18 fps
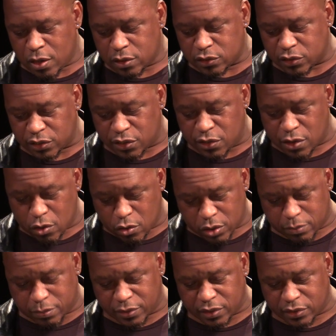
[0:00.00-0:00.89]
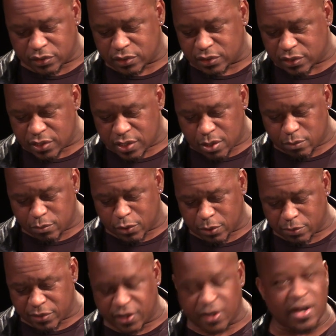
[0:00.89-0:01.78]
She didn't know it, but this had done
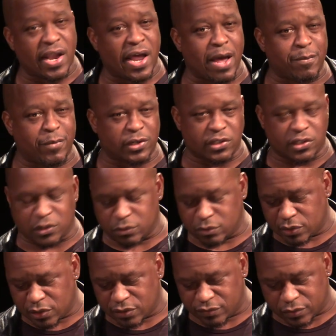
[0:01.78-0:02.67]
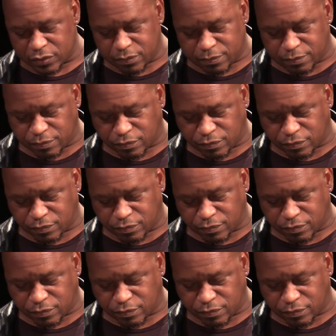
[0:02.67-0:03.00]
permanent damage to her liver.